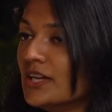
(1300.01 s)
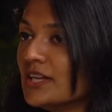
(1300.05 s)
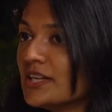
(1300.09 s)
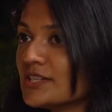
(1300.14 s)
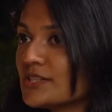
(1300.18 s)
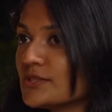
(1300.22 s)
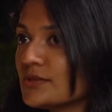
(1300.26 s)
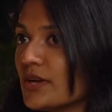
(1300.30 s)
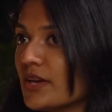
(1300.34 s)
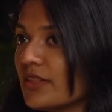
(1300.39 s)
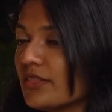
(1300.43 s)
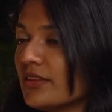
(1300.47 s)

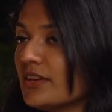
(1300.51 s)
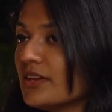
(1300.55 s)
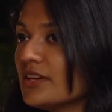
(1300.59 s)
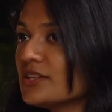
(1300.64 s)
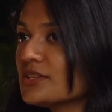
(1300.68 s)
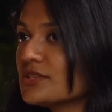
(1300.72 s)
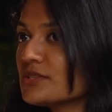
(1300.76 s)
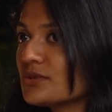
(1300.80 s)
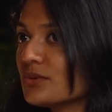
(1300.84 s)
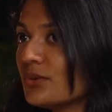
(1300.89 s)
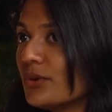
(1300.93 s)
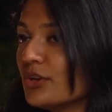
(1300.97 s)
So I think
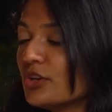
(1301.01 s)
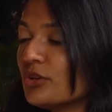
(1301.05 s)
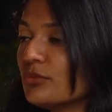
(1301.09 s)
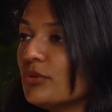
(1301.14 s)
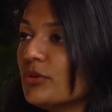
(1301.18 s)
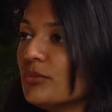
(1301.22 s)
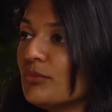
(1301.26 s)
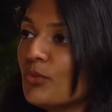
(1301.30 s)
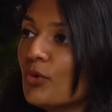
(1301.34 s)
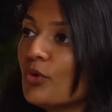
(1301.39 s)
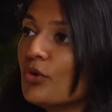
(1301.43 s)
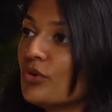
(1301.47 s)
it's going to
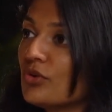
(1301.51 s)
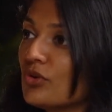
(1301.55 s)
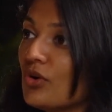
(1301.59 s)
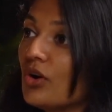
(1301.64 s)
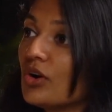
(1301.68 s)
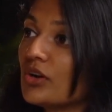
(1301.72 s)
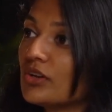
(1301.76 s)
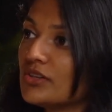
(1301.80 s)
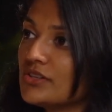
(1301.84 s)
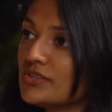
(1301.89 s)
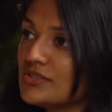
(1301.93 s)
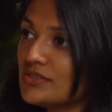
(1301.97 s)
be more
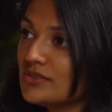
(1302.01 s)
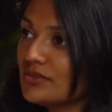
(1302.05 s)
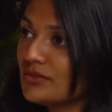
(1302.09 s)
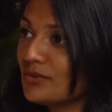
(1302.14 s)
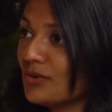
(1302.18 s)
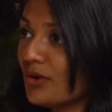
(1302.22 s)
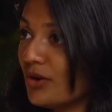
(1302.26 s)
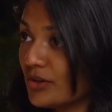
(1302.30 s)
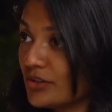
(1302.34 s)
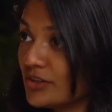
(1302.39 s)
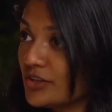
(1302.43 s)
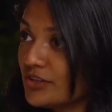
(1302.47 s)

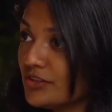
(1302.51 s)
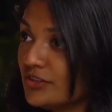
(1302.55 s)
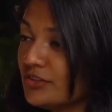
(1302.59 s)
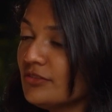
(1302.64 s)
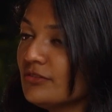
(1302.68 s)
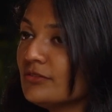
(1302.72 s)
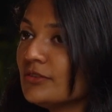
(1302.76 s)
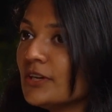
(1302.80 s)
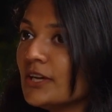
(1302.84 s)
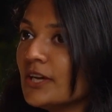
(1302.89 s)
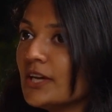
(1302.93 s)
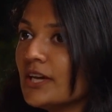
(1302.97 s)
cognitive.